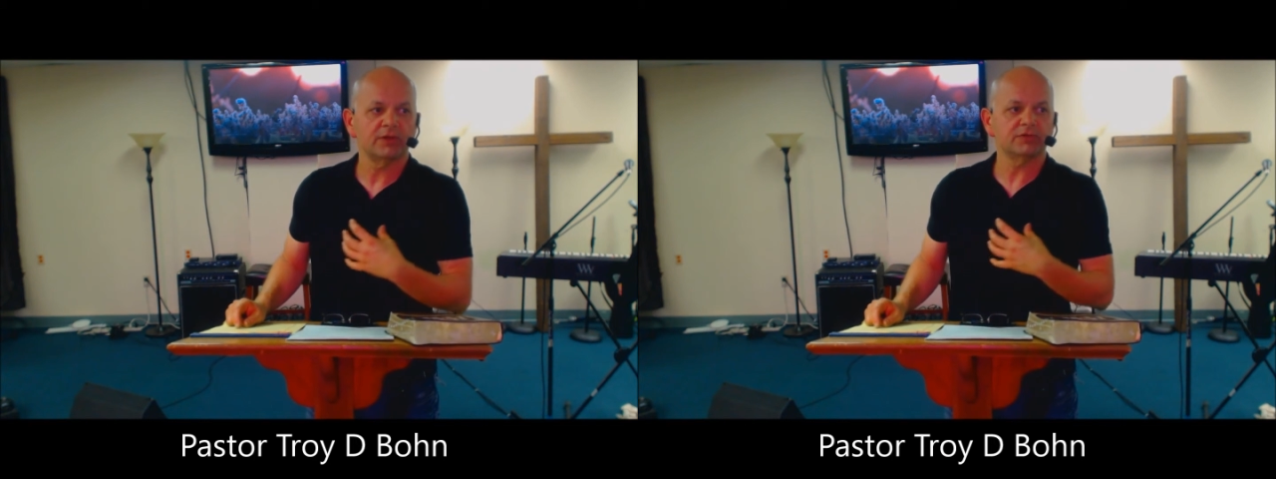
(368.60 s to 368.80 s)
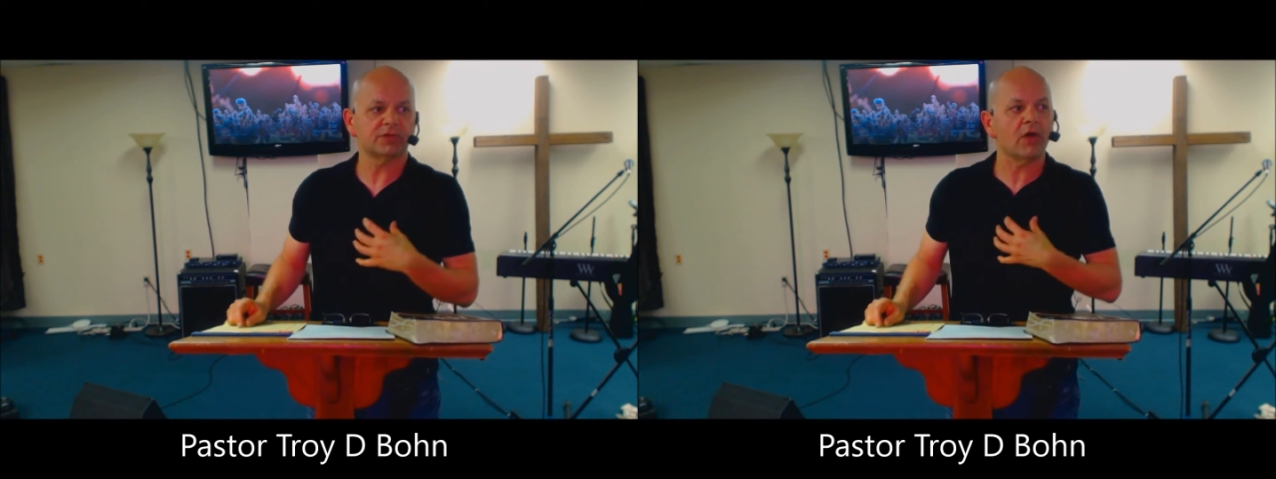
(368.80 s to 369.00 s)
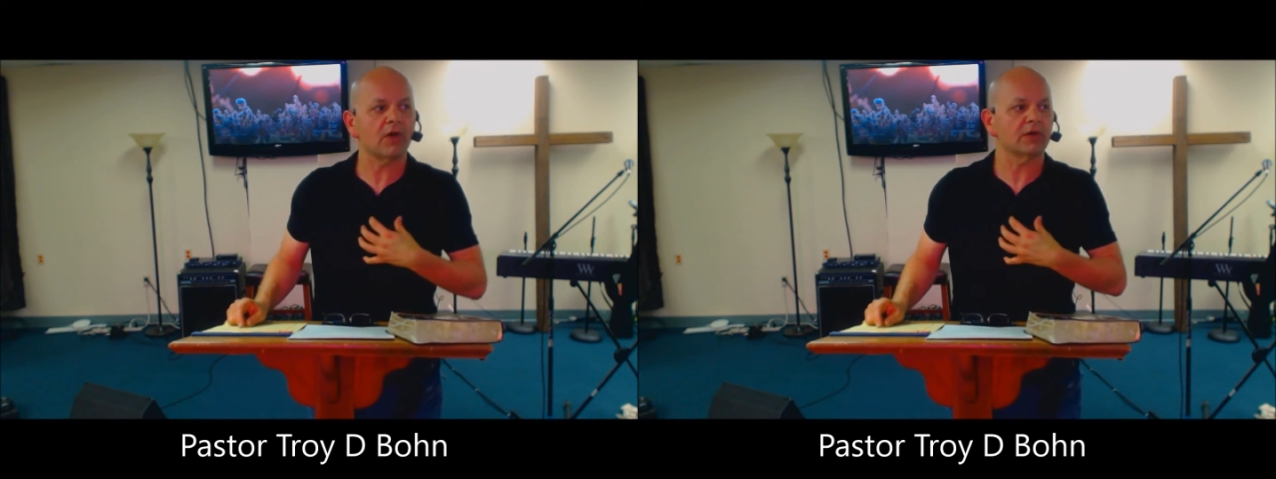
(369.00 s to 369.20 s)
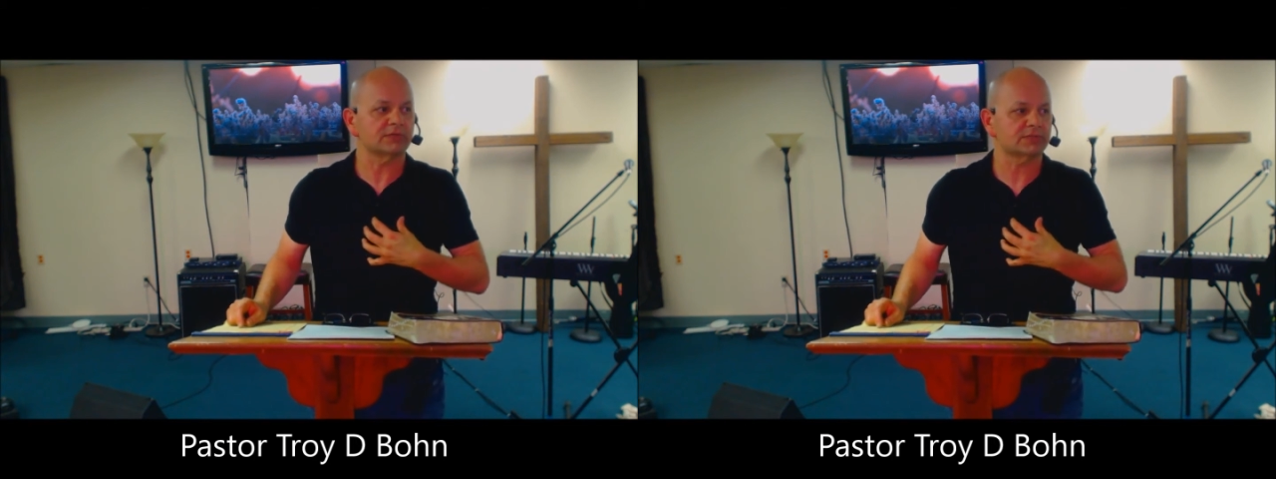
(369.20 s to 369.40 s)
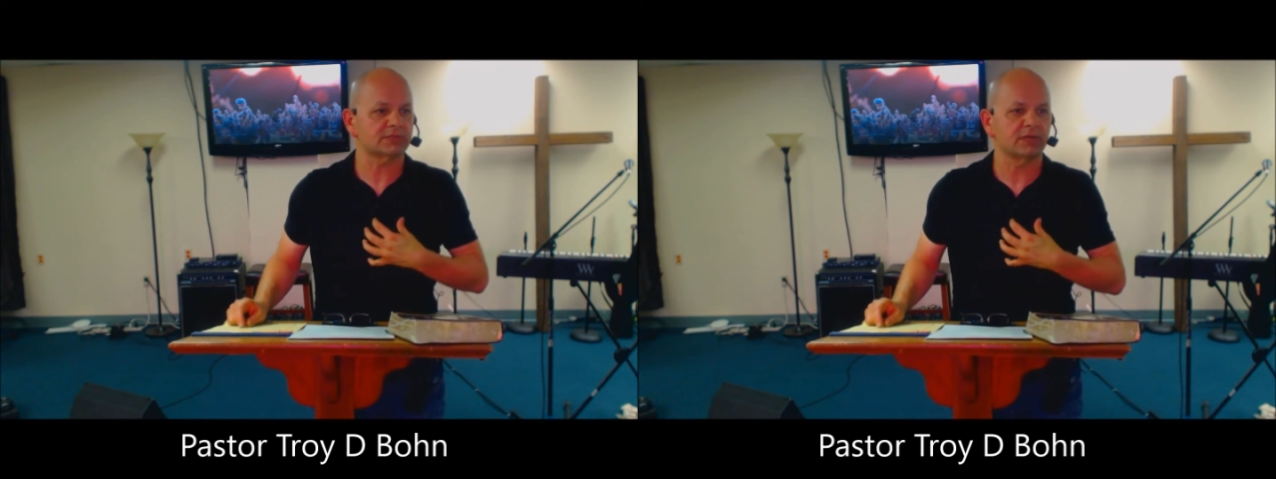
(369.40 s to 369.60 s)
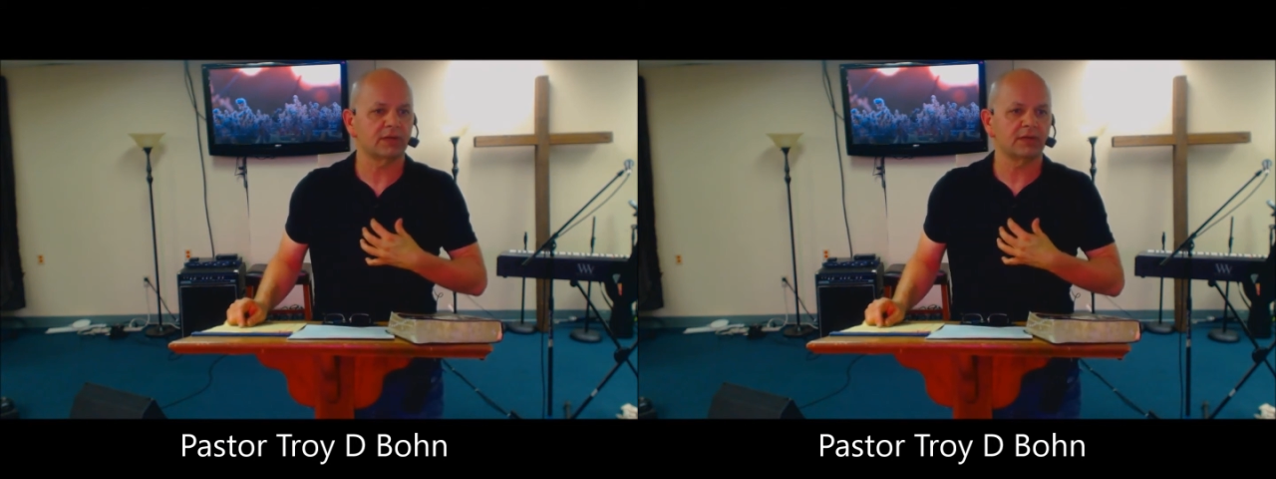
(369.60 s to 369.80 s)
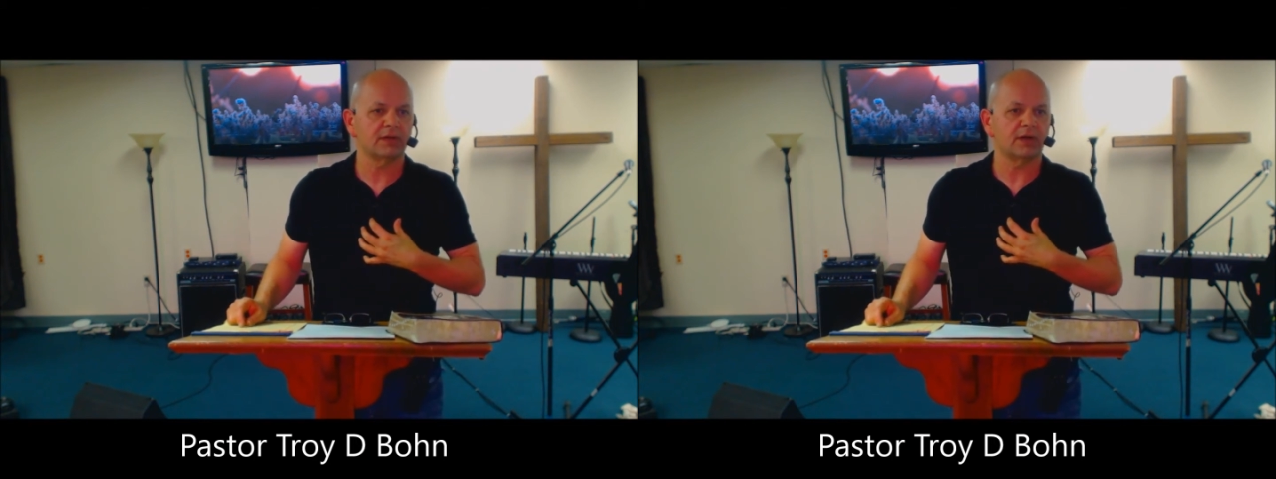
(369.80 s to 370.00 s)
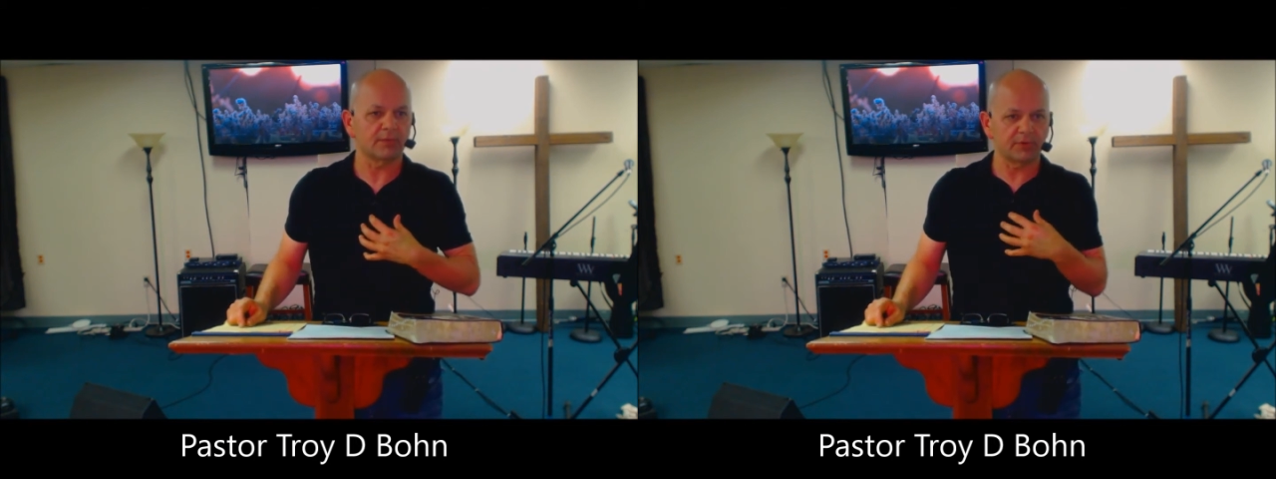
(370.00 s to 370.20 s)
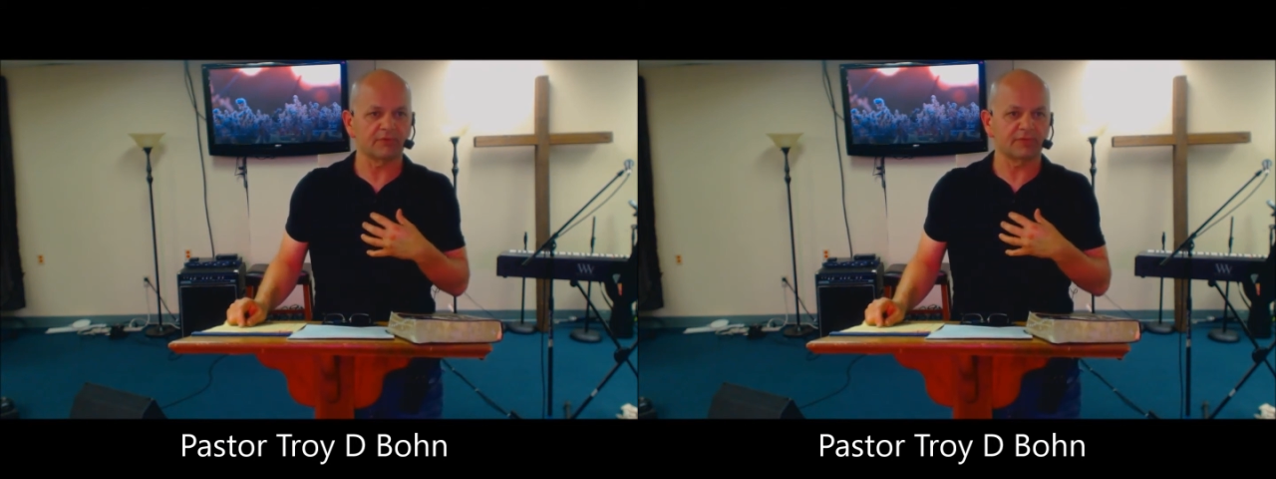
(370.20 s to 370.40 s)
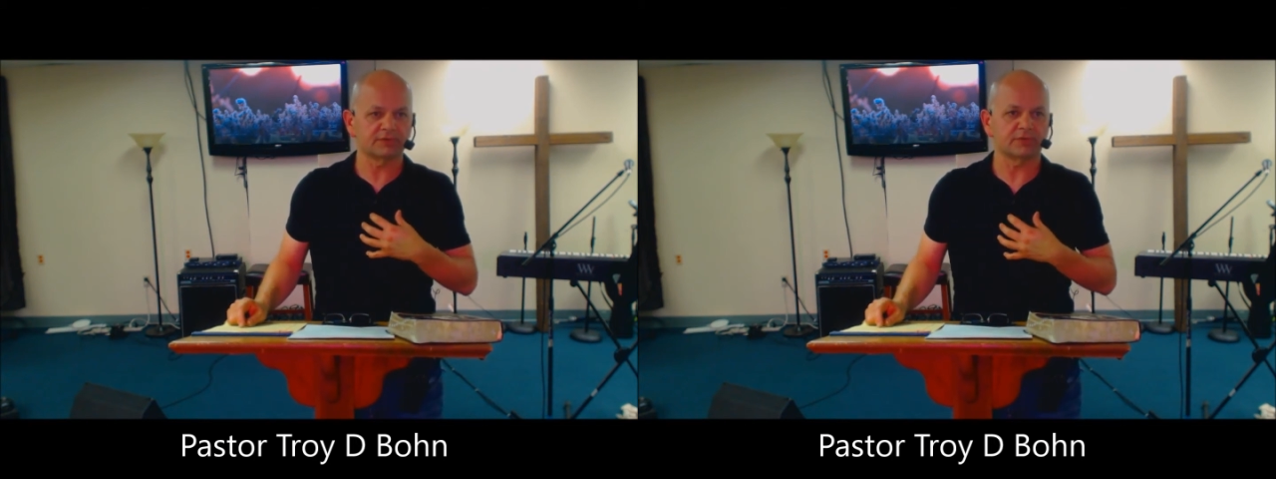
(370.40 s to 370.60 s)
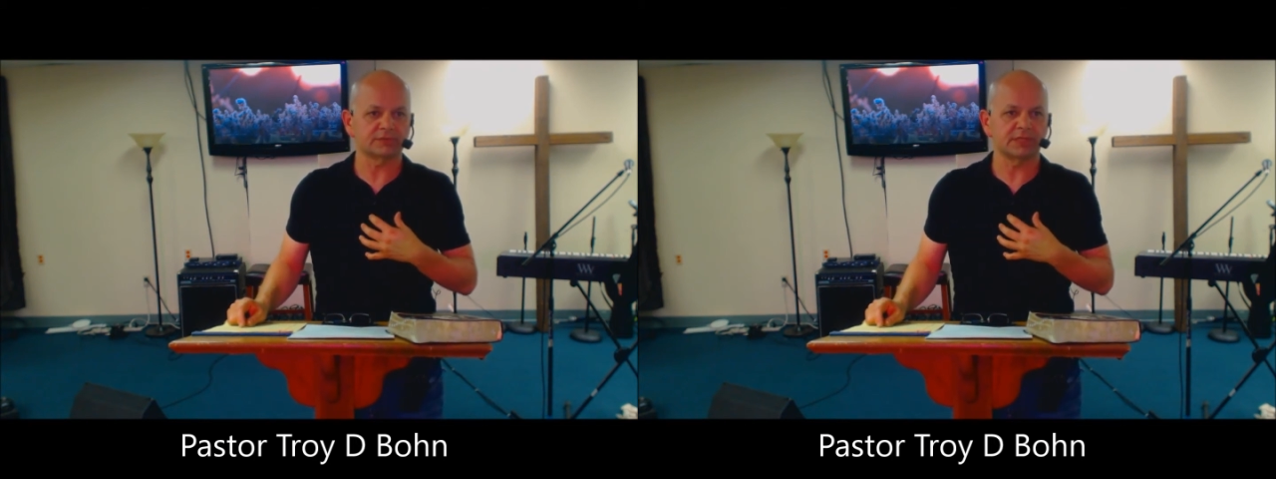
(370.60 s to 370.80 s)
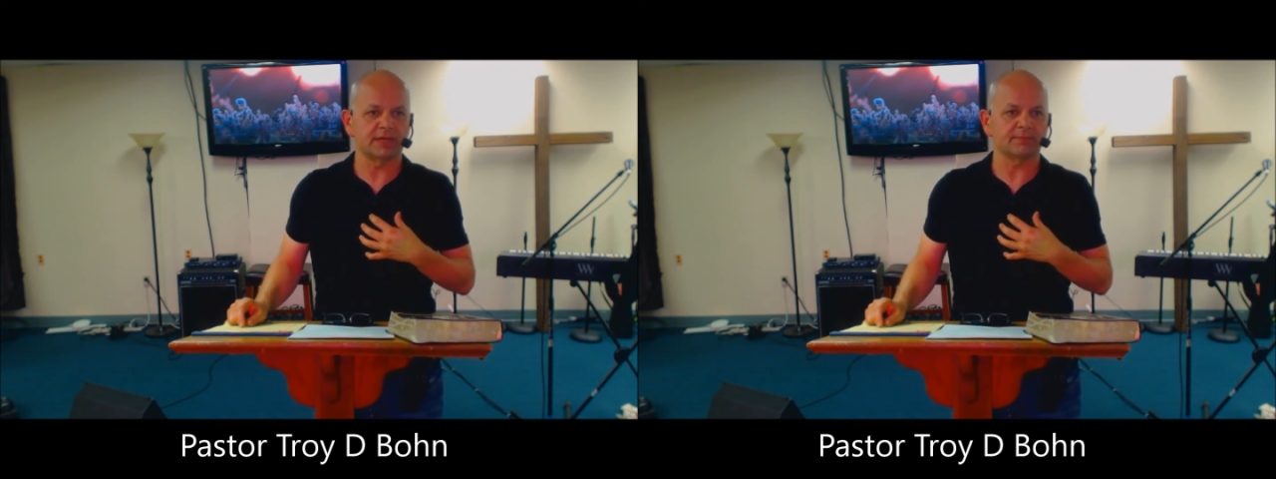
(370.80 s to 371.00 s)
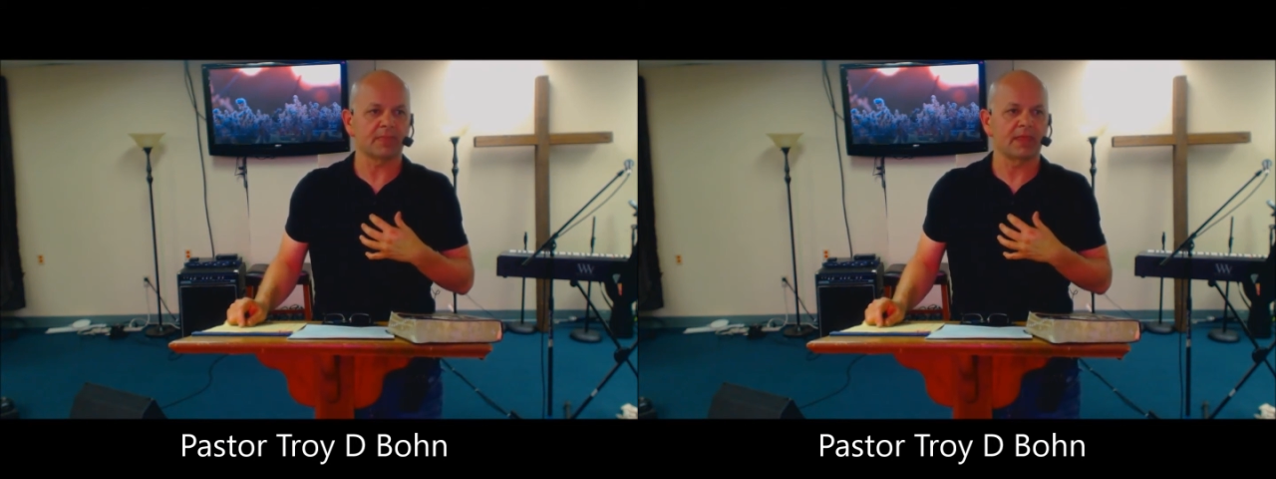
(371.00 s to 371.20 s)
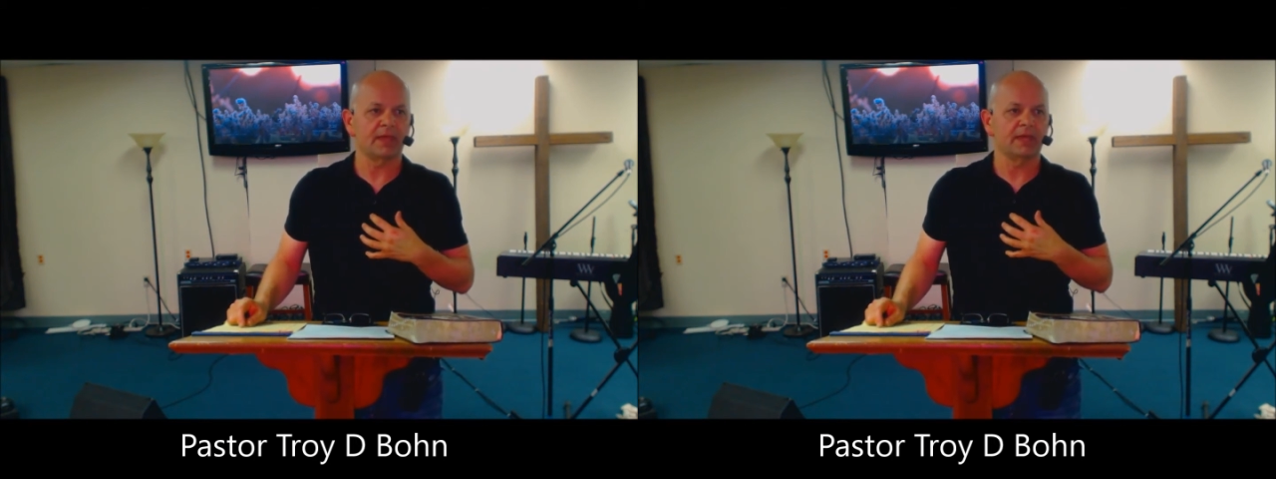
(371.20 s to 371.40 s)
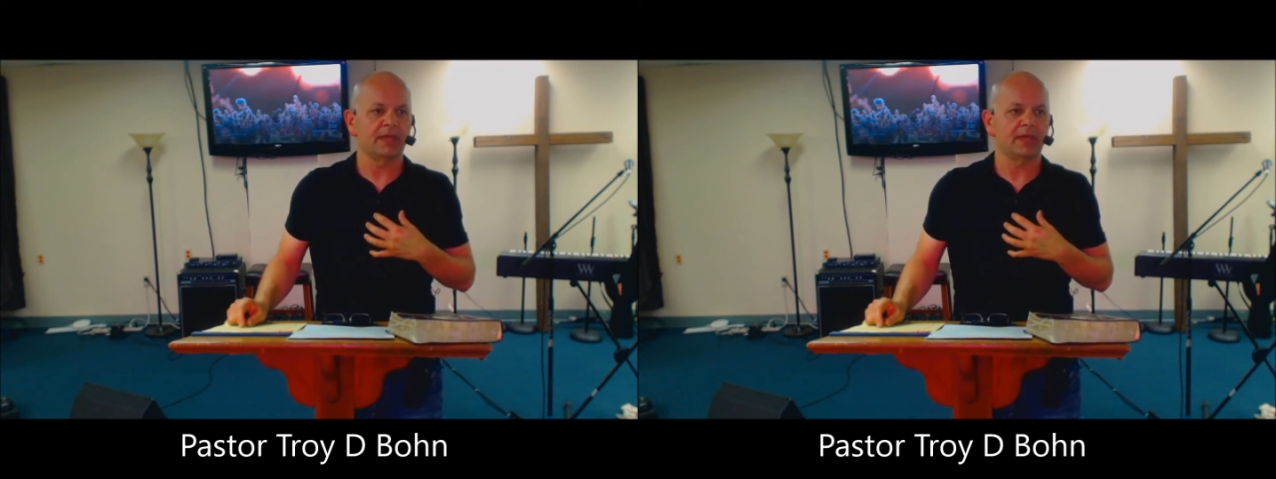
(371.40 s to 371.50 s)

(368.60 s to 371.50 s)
whose hearts are perfect towards him.